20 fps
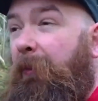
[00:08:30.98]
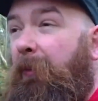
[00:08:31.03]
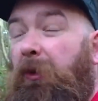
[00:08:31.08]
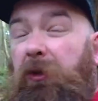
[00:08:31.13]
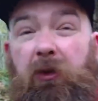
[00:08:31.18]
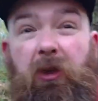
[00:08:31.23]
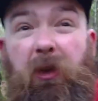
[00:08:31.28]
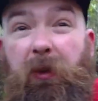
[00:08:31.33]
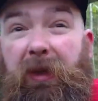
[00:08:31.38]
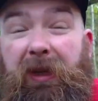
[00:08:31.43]

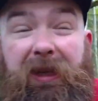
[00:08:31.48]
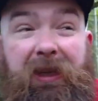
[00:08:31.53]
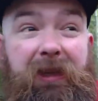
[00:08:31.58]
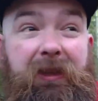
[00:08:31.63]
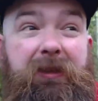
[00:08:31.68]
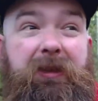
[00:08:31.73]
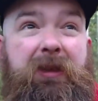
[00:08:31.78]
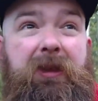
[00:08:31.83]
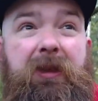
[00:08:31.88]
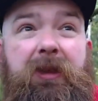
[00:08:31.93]
not sure what it
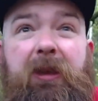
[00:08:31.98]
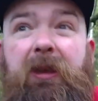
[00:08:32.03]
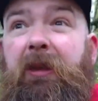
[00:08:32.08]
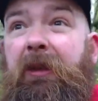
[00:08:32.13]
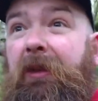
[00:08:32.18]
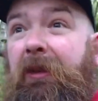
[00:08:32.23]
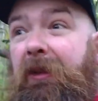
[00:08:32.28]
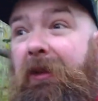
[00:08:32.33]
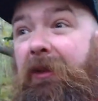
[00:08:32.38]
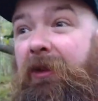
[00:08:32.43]
is,
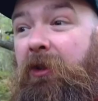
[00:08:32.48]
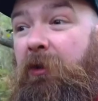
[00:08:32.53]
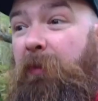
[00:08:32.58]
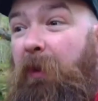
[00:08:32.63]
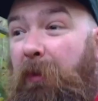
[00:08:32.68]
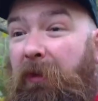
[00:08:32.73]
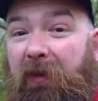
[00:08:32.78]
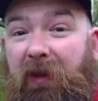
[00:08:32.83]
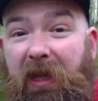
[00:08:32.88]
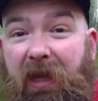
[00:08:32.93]

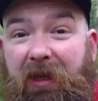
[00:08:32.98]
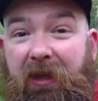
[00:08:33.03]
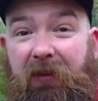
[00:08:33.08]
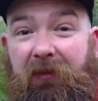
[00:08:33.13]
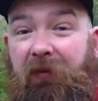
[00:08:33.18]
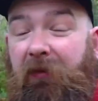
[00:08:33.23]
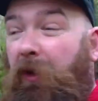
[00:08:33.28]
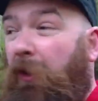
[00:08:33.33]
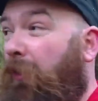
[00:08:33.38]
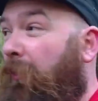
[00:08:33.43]
just maybe the
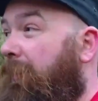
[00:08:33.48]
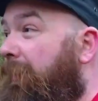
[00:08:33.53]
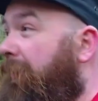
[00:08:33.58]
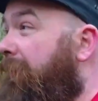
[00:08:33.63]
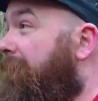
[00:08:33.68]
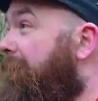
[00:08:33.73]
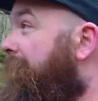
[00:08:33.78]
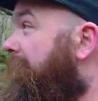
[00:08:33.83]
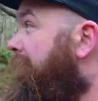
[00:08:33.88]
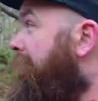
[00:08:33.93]
lack of fog
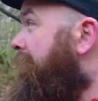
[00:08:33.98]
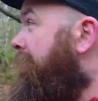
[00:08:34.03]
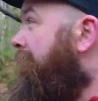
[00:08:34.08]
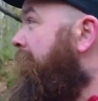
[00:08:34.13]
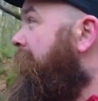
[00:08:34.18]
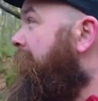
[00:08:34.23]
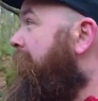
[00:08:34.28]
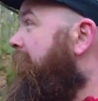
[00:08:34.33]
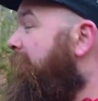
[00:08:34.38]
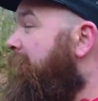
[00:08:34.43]
and
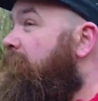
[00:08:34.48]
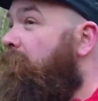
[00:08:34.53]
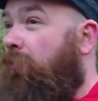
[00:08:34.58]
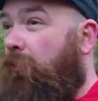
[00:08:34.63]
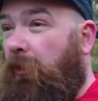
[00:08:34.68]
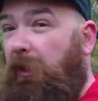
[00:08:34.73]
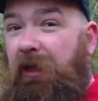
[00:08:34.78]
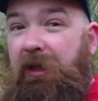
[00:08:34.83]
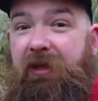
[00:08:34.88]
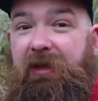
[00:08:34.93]

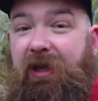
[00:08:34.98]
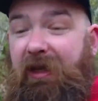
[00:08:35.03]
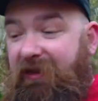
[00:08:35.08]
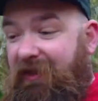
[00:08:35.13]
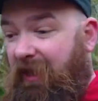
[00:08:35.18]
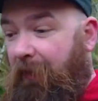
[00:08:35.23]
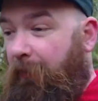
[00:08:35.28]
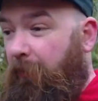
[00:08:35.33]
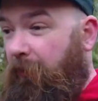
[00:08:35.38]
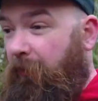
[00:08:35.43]
struggling to
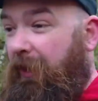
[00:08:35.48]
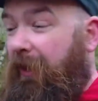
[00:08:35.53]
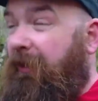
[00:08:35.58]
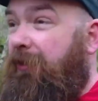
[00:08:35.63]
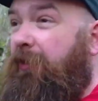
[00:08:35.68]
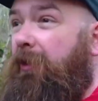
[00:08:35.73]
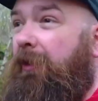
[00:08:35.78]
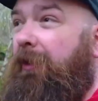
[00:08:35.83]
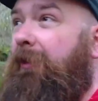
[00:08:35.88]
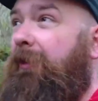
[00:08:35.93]
get
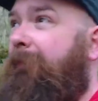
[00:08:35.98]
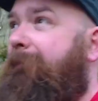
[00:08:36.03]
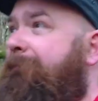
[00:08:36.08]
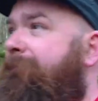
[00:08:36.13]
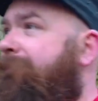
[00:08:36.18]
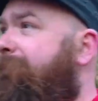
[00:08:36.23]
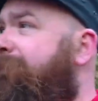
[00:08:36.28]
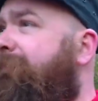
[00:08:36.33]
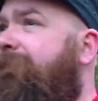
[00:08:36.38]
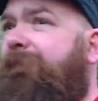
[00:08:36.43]
separation.
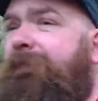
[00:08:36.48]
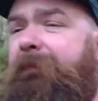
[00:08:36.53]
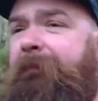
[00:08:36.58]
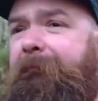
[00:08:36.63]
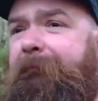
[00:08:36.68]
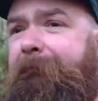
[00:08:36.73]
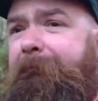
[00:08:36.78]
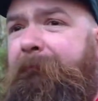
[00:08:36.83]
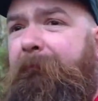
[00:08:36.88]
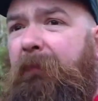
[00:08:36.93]

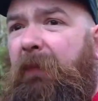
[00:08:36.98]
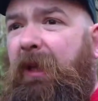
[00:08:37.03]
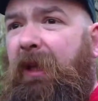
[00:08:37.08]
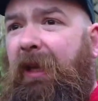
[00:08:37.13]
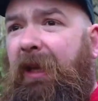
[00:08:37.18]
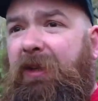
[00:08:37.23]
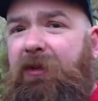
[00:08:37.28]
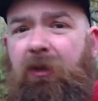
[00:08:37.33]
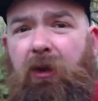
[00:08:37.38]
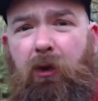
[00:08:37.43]

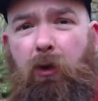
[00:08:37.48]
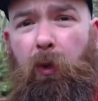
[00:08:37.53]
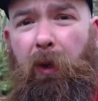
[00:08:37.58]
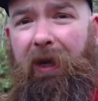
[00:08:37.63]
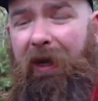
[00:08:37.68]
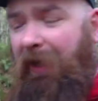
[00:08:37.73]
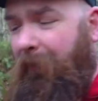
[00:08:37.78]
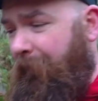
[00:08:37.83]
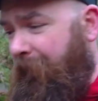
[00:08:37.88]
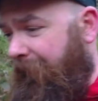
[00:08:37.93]
It's not
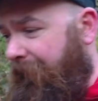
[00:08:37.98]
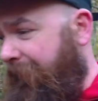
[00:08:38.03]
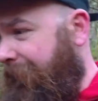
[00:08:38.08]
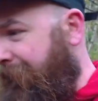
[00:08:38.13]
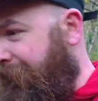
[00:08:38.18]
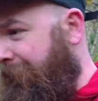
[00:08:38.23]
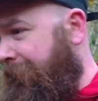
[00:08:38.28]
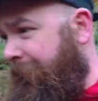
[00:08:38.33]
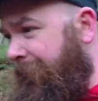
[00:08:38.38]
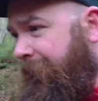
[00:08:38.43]
quite happening.
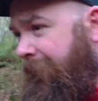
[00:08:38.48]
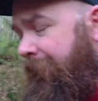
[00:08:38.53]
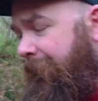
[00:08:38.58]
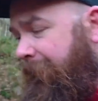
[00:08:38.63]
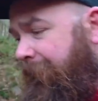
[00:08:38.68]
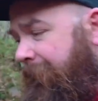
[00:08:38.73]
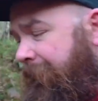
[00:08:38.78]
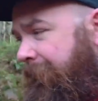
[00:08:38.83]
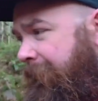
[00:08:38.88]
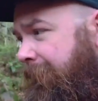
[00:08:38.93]

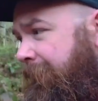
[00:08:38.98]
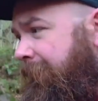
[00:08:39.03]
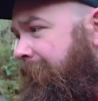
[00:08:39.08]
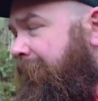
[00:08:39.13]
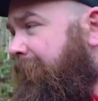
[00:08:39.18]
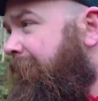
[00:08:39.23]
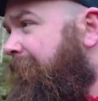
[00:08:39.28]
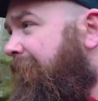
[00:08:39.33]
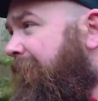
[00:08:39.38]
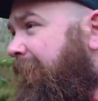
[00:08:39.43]

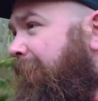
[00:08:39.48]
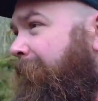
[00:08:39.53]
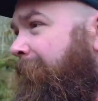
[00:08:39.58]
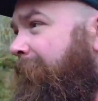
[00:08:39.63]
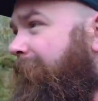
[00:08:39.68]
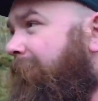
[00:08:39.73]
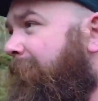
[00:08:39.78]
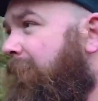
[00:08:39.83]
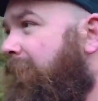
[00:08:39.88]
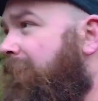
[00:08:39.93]

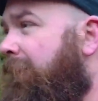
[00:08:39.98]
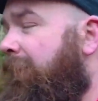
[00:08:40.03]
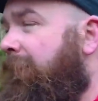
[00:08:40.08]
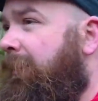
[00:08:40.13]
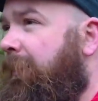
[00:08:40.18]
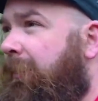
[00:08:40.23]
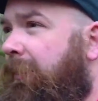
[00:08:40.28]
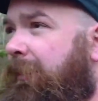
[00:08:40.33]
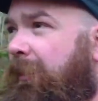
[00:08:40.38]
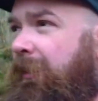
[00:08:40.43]
And
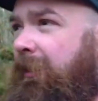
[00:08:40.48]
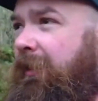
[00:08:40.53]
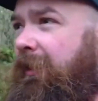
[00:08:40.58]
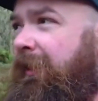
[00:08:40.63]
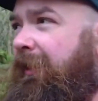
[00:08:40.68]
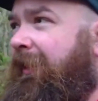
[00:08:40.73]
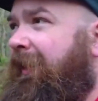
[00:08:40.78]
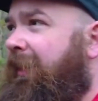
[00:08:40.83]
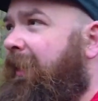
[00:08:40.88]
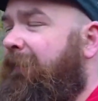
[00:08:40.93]

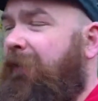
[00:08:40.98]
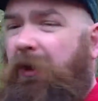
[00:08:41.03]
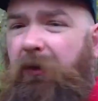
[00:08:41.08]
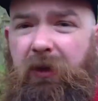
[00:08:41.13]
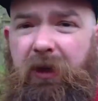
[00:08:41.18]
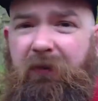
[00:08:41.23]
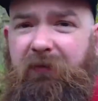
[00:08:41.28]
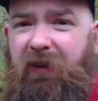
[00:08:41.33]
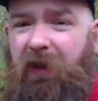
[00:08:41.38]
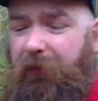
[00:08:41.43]
I've
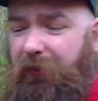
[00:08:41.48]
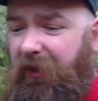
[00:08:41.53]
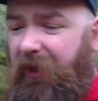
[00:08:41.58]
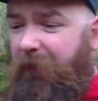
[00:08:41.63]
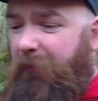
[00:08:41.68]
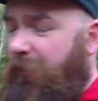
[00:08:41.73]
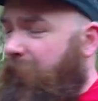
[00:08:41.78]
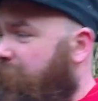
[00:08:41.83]
not really found any